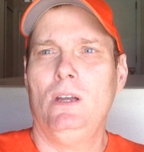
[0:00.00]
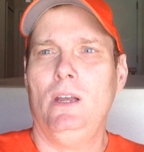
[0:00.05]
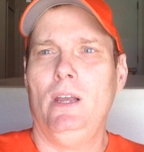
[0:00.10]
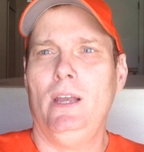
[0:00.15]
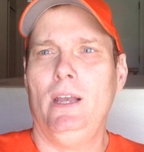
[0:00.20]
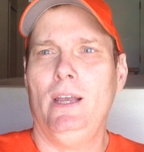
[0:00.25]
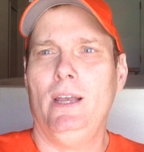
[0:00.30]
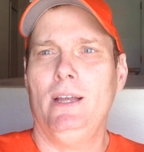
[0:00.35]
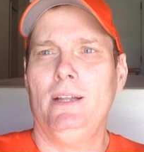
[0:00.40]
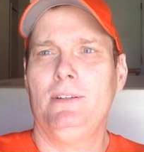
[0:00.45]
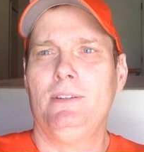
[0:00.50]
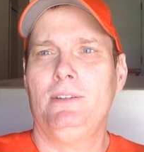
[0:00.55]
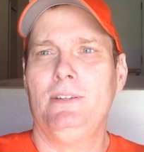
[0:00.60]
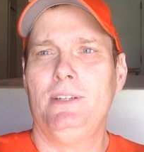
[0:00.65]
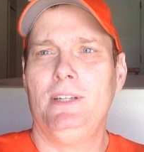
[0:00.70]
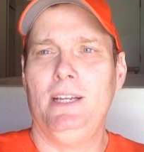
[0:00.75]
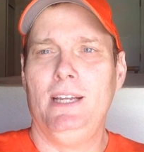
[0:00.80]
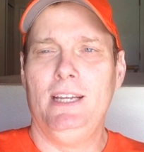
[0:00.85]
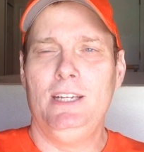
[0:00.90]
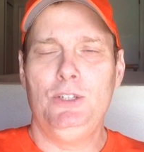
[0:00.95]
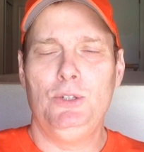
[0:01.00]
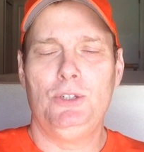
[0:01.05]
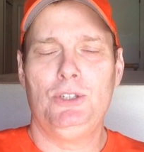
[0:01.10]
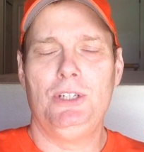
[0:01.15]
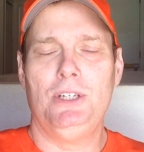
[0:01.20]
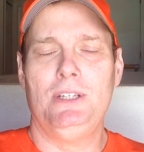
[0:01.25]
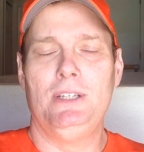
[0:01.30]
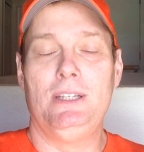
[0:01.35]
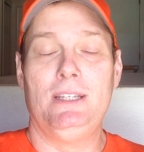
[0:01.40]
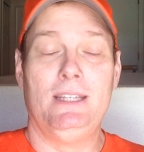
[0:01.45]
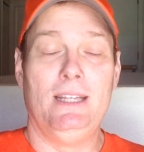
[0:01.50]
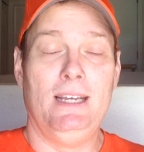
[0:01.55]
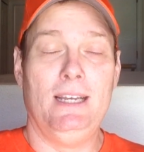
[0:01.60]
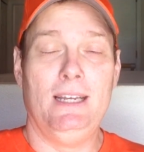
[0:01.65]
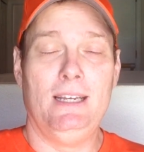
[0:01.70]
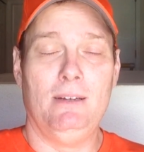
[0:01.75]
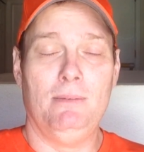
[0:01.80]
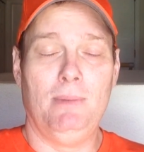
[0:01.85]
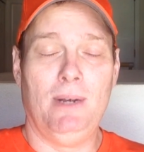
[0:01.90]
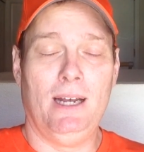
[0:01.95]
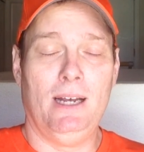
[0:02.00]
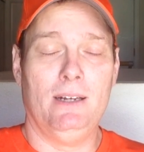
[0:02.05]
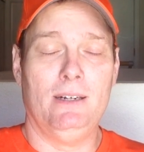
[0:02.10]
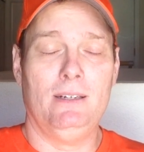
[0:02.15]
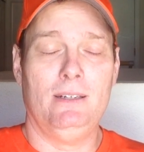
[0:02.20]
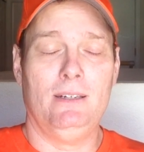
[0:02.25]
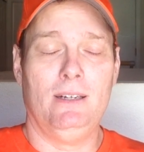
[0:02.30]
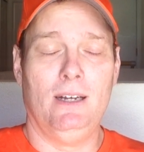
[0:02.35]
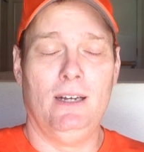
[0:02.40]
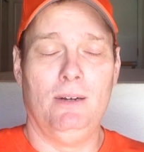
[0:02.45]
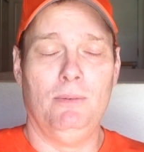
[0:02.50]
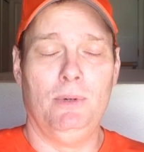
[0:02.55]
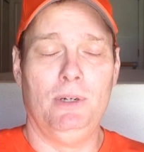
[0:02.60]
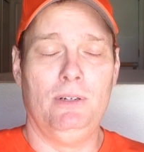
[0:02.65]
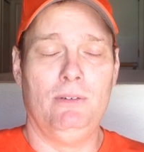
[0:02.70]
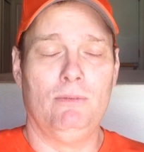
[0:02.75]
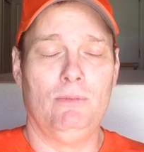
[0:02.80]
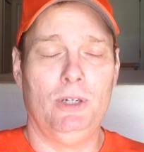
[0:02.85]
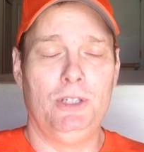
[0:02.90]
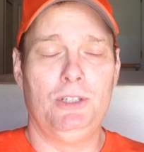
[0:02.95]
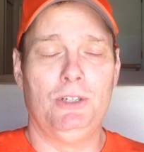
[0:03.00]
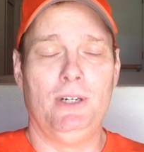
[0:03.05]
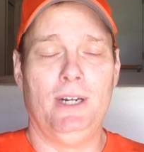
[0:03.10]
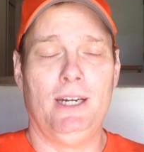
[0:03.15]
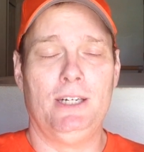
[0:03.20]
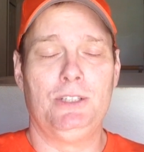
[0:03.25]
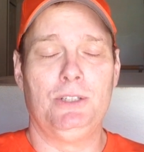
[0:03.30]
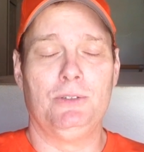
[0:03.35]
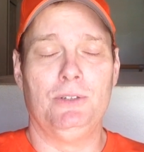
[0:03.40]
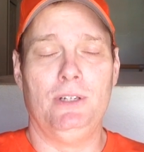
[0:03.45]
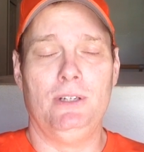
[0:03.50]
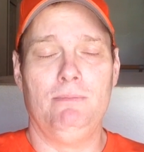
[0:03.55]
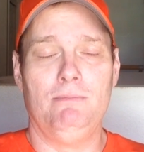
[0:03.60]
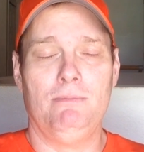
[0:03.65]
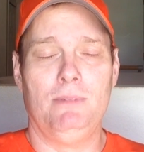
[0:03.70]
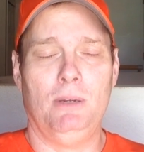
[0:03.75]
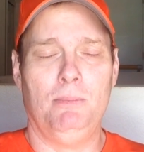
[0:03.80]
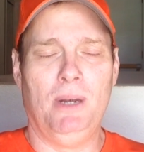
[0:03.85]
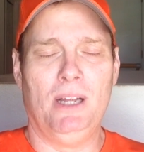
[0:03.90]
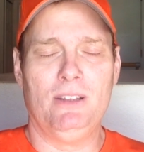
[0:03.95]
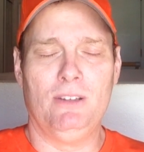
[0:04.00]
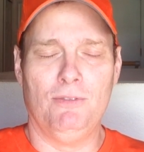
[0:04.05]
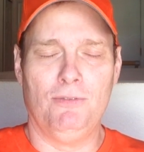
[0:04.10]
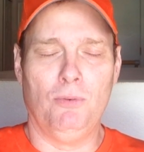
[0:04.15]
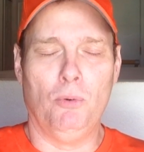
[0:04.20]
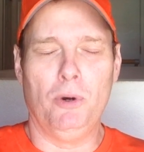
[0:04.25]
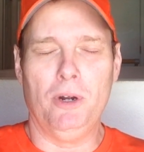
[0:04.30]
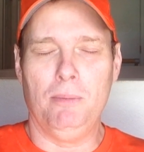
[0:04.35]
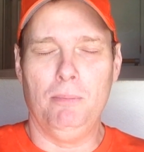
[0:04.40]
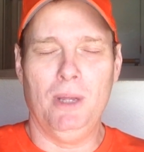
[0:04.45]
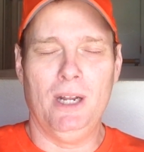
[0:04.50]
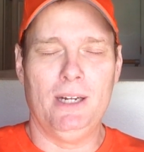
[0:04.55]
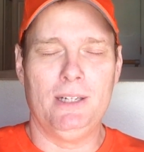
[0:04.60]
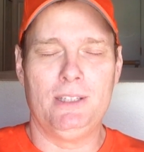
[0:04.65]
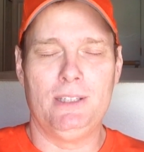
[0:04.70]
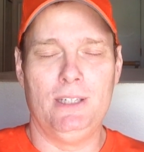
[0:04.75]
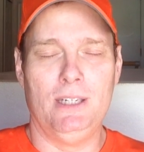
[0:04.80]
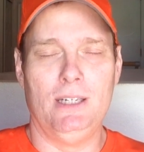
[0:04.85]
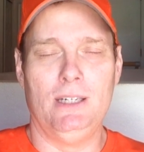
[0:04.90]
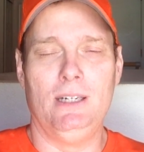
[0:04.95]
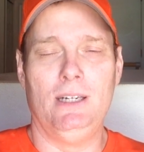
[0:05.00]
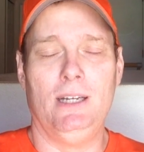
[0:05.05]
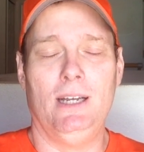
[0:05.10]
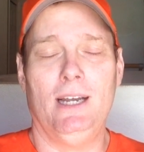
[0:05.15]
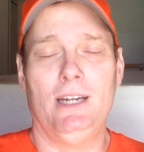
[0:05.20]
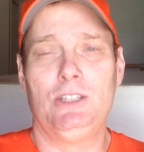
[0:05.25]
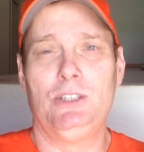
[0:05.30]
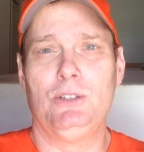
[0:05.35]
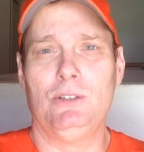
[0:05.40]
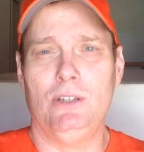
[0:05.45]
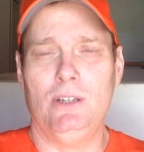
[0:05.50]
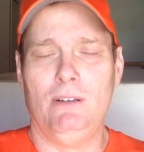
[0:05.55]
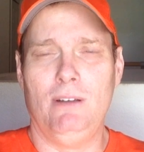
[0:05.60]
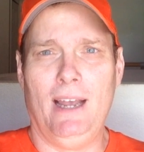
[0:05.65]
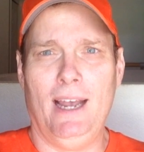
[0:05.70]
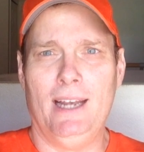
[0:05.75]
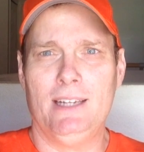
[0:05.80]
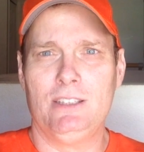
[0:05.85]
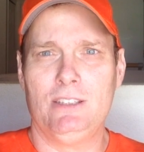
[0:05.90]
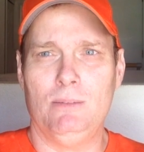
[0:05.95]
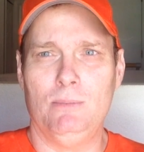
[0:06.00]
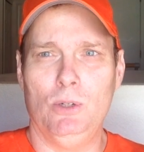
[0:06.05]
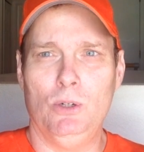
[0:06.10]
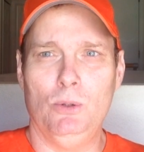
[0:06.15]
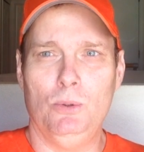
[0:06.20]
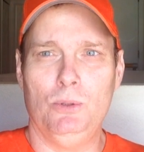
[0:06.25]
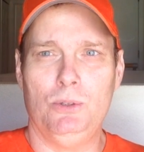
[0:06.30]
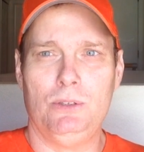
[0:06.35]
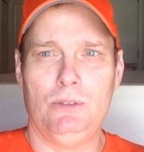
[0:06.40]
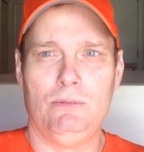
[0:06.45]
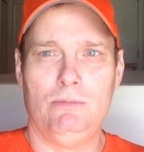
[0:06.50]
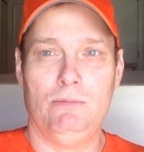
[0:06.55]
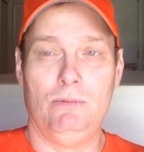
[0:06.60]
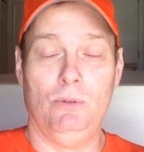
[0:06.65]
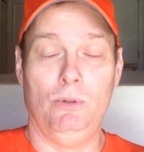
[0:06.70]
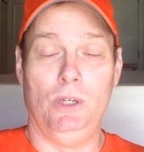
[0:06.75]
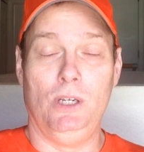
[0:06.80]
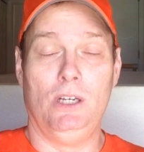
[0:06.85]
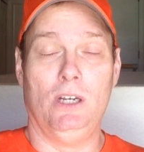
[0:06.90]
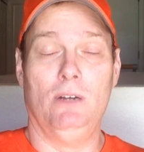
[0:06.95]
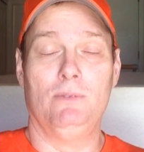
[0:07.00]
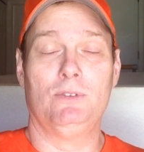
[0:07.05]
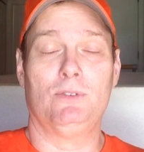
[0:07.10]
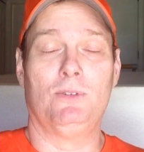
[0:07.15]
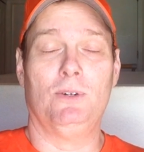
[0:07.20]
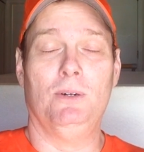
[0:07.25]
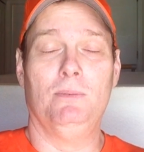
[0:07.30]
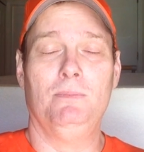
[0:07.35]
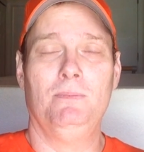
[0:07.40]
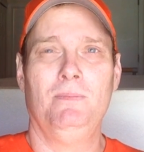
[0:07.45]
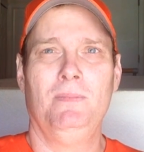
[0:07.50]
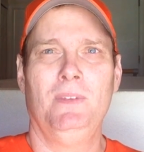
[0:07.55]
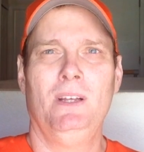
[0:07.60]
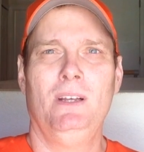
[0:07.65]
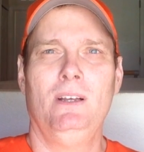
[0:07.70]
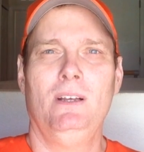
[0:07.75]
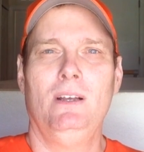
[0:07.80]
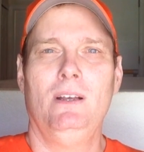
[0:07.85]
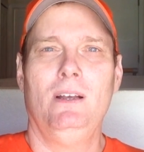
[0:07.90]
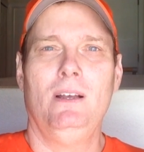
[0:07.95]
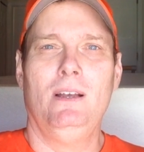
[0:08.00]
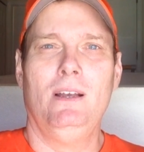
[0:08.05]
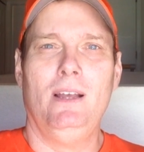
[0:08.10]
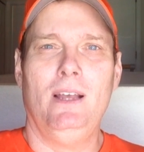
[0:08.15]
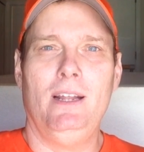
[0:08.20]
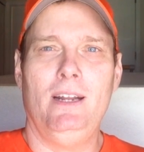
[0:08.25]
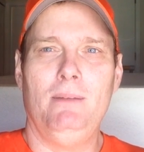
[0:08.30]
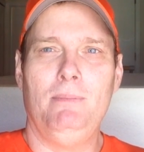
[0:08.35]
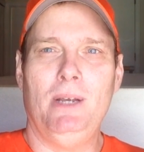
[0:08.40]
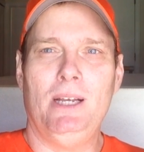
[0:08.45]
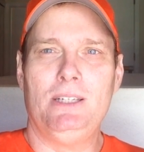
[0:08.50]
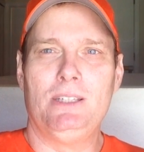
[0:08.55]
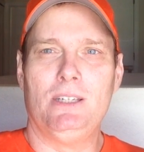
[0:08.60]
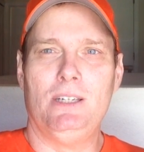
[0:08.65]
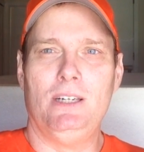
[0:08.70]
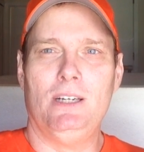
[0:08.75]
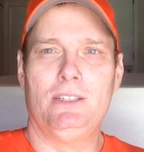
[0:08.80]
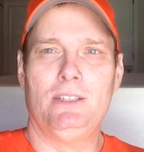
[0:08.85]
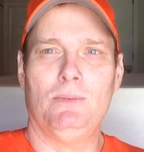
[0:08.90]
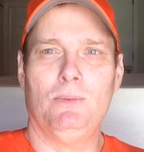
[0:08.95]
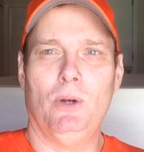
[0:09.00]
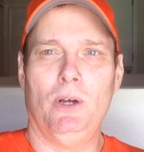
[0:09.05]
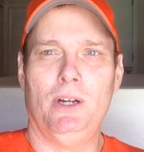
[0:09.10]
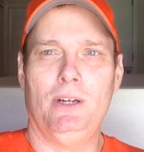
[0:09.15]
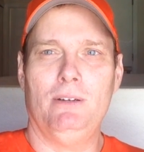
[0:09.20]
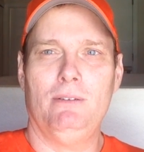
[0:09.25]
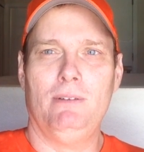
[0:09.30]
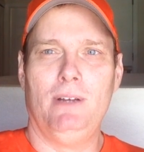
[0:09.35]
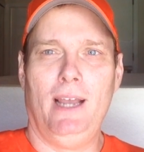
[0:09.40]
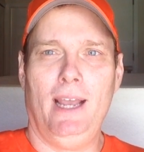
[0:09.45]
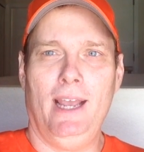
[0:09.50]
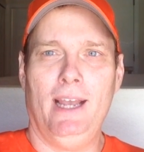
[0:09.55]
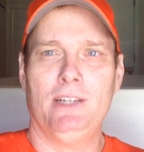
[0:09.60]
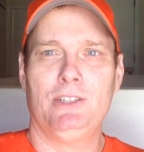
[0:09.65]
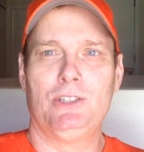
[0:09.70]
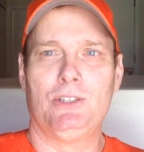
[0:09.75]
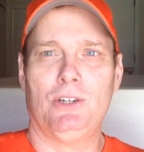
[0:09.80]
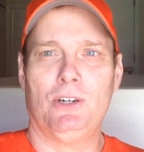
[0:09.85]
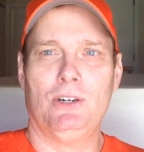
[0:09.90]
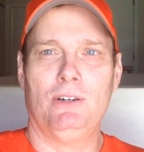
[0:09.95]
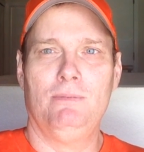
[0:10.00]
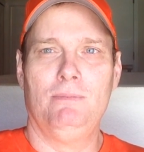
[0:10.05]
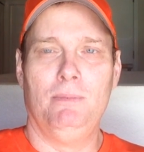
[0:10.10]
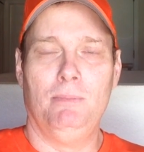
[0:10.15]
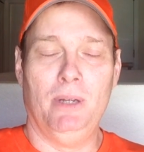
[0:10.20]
And the interesting thing about it, when Richard actually, about the 40 minutes in, he actually asked him who he comes from, and he basically doesn't want to answer.